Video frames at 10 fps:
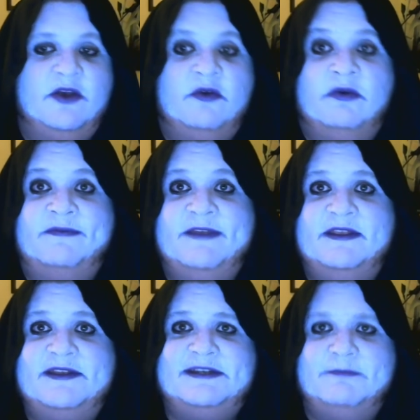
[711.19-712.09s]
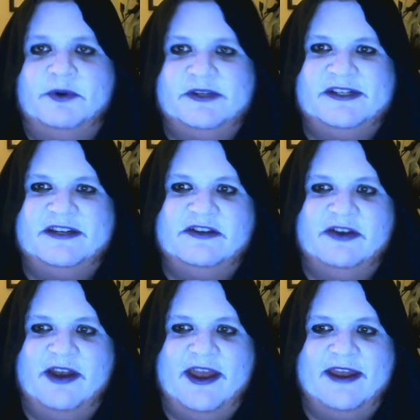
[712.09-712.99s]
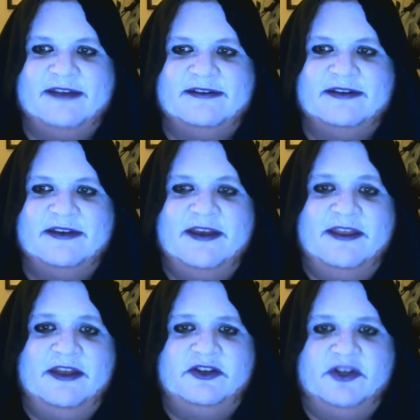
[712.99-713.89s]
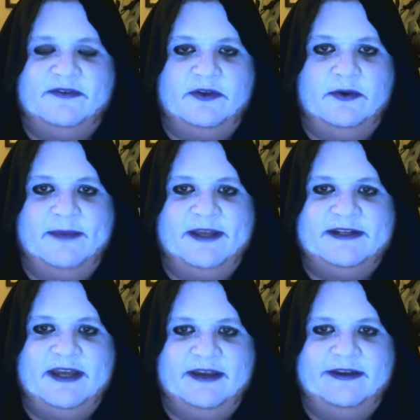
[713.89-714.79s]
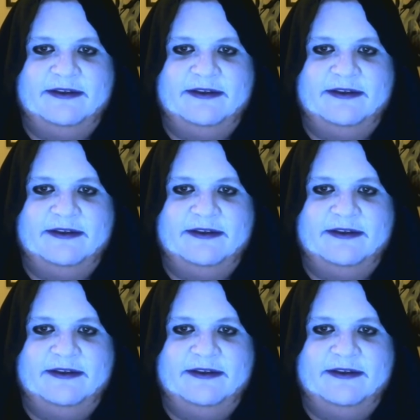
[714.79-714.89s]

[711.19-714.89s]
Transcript: Reveal it and put it in your hand. Then shuffle your main deck.